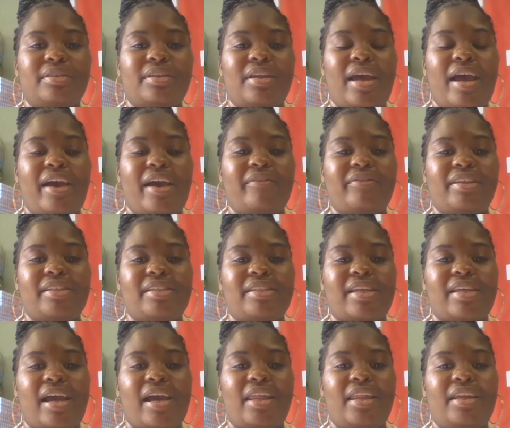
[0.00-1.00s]
I've
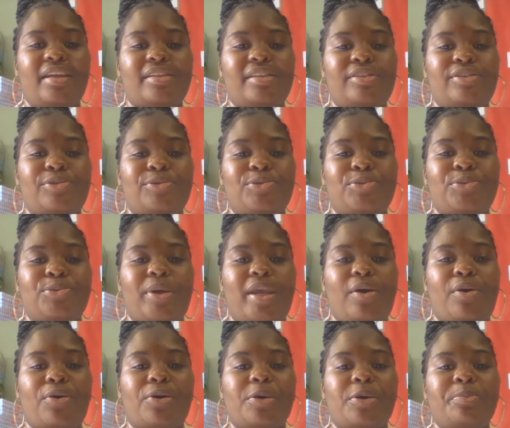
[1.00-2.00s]
decided to
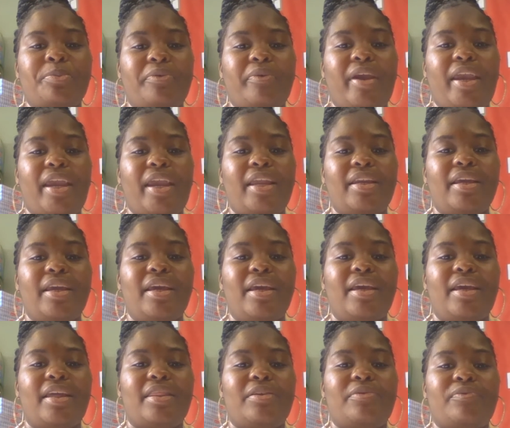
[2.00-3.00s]
incorporate
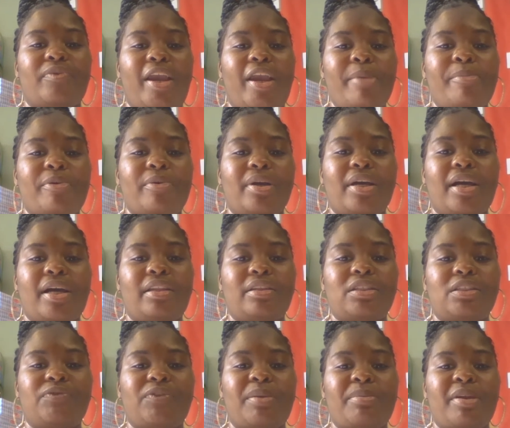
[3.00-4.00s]
the rainbow
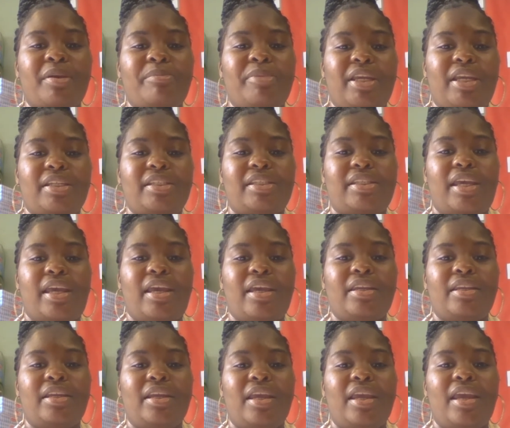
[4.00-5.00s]
colors from the bead
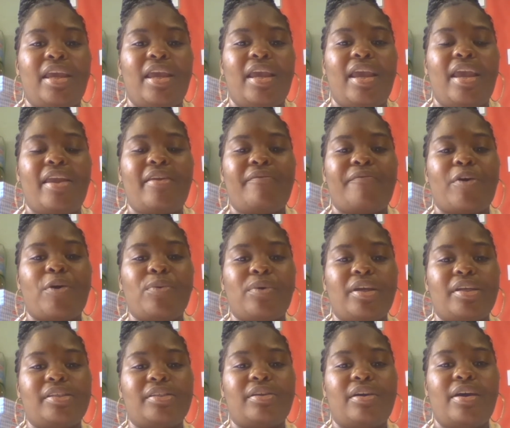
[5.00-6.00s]
set and
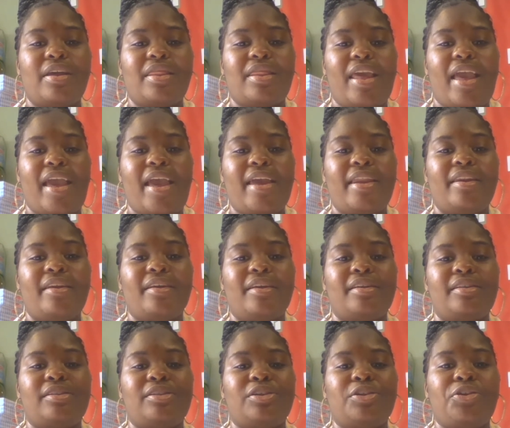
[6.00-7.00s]
focus on that
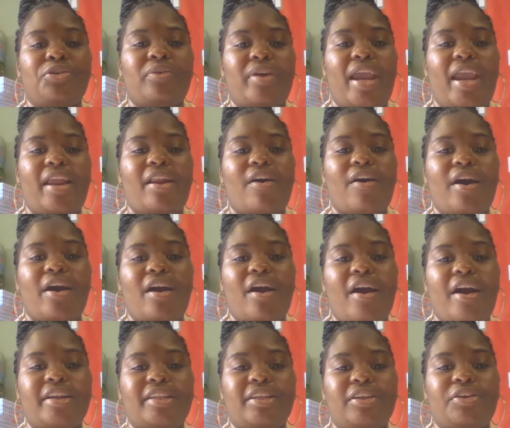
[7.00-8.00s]
to create our
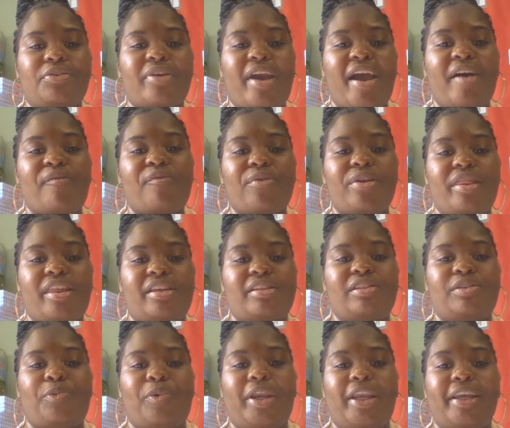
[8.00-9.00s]
arts and craft for
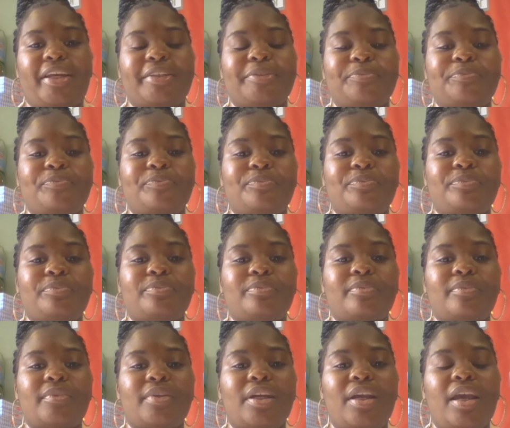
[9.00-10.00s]
this week.
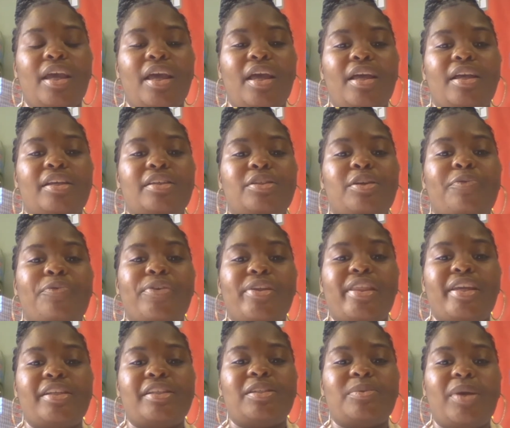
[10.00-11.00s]
So for
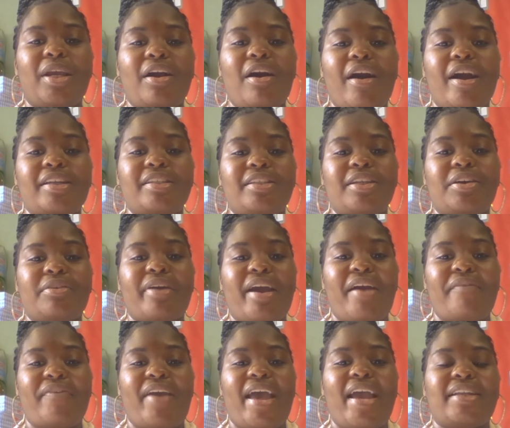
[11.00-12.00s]
this week's arts and
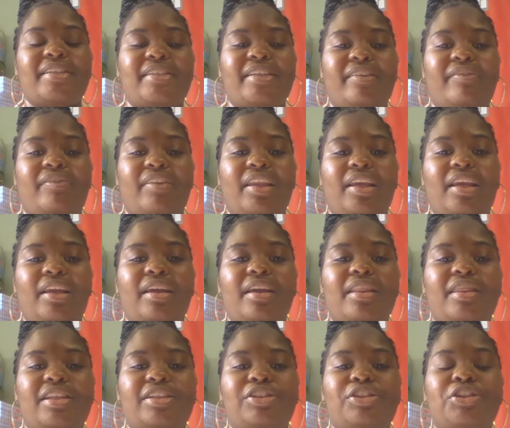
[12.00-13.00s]
craft activity,
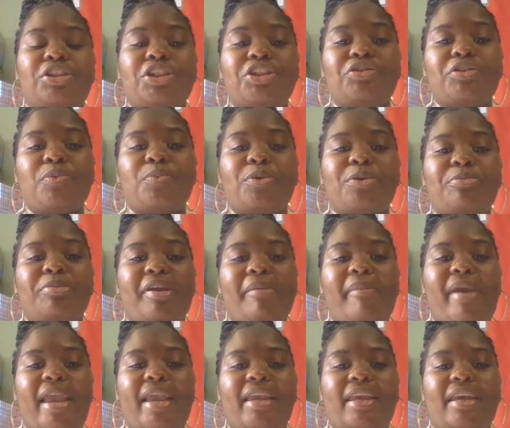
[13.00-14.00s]
the children will be
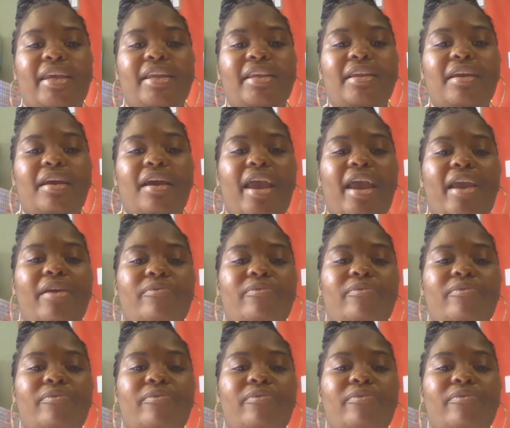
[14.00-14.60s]
making a